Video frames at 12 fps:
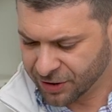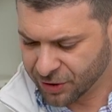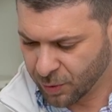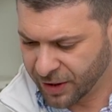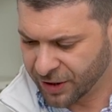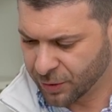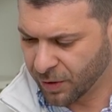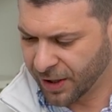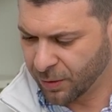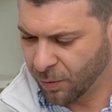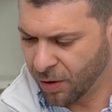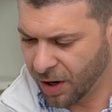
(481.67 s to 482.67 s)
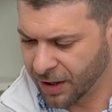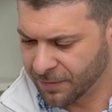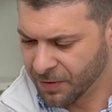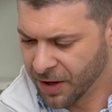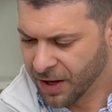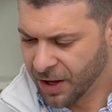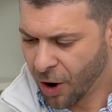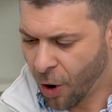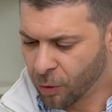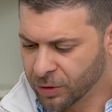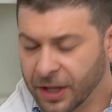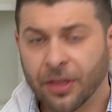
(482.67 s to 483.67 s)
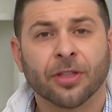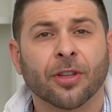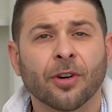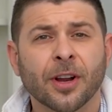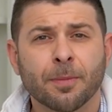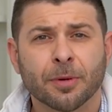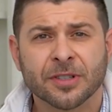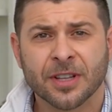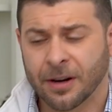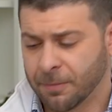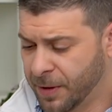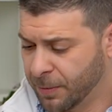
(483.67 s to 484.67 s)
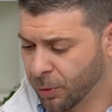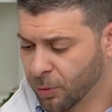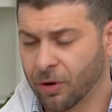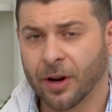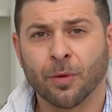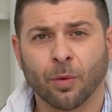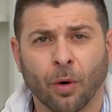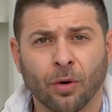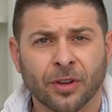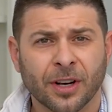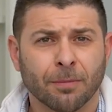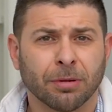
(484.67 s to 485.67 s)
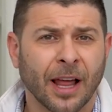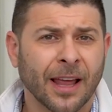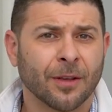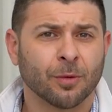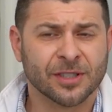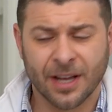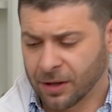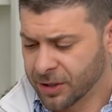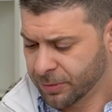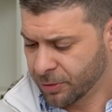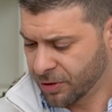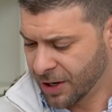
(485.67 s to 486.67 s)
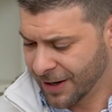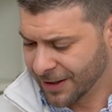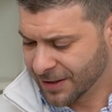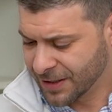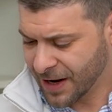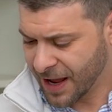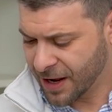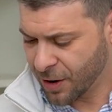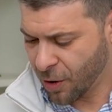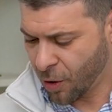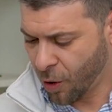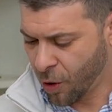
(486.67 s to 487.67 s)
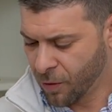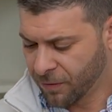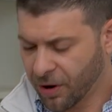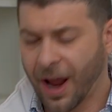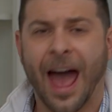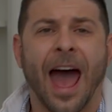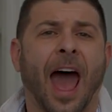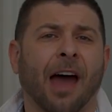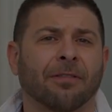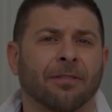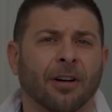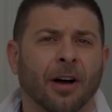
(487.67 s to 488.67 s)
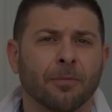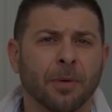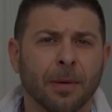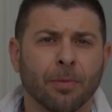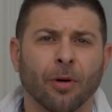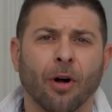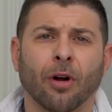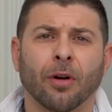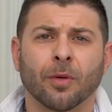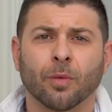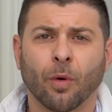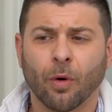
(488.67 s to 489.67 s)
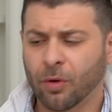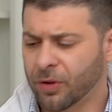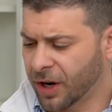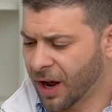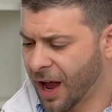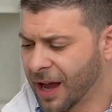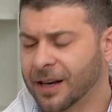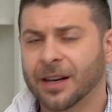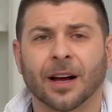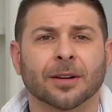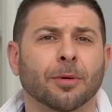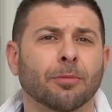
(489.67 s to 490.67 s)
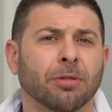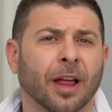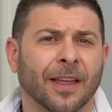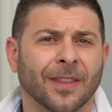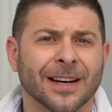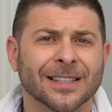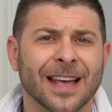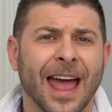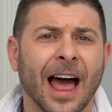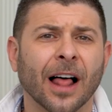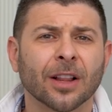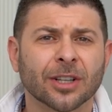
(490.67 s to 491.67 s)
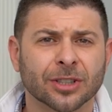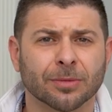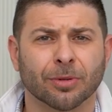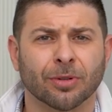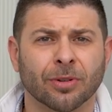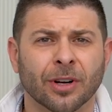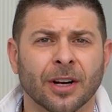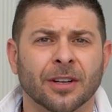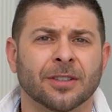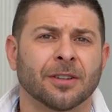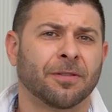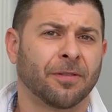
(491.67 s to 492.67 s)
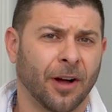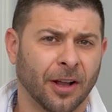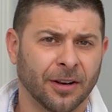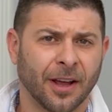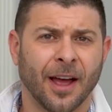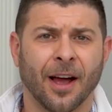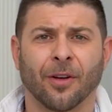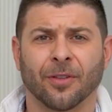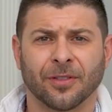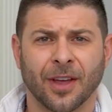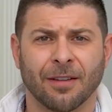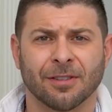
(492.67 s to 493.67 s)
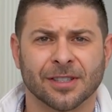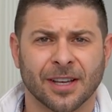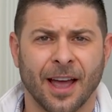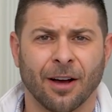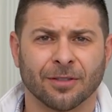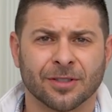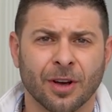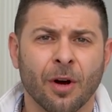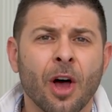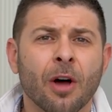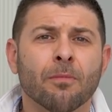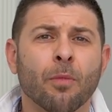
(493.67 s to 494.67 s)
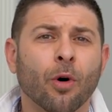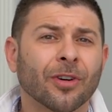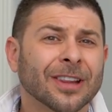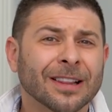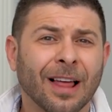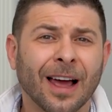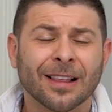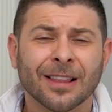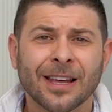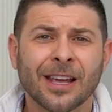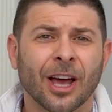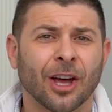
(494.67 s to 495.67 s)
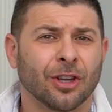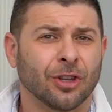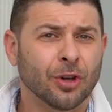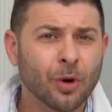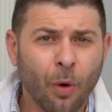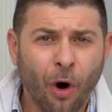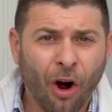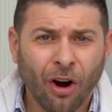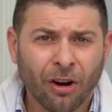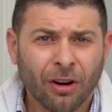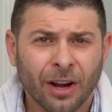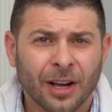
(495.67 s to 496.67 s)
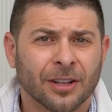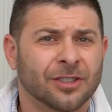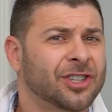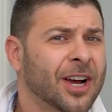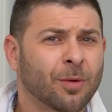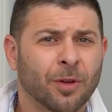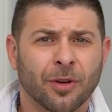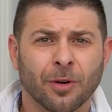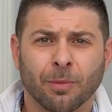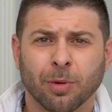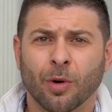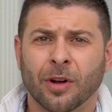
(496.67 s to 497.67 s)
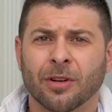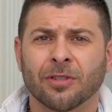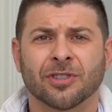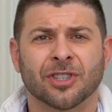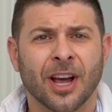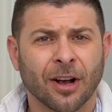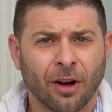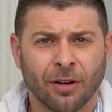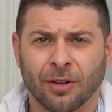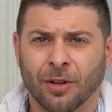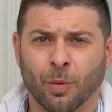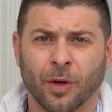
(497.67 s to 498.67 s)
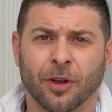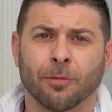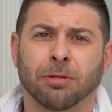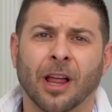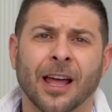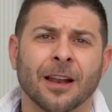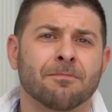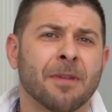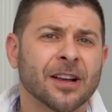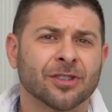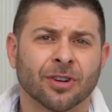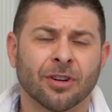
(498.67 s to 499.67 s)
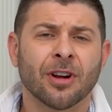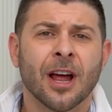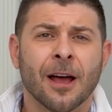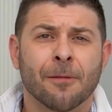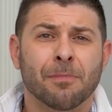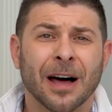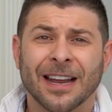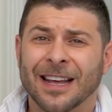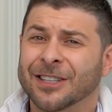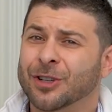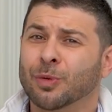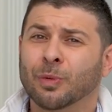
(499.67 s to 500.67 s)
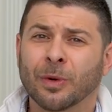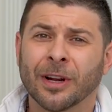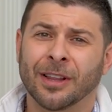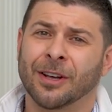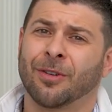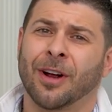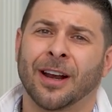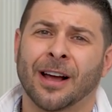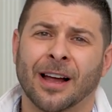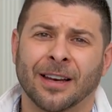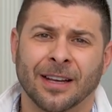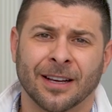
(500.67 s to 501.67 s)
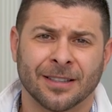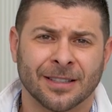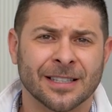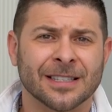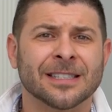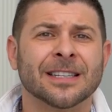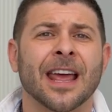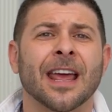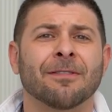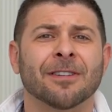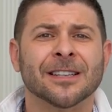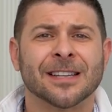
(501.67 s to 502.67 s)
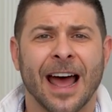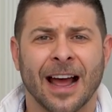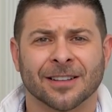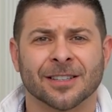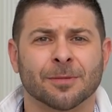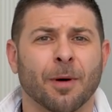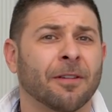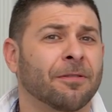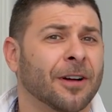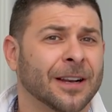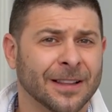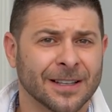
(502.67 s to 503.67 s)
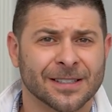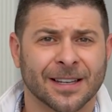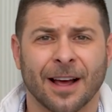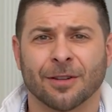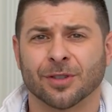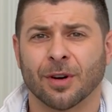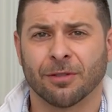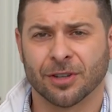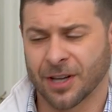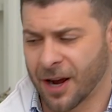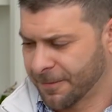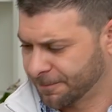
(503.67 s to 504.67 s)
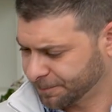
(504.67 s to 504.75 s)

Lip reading: to 2021, only 30% of people were enrolled in a plan that was eligible. Today, over half of people are enrolled in a high deductible plan that is eligible to fund a health savings account. So more than likely you are. Check with your employer, check with your plan and make sure, but it's a really great idea to save in taxes by funding these accounts over time.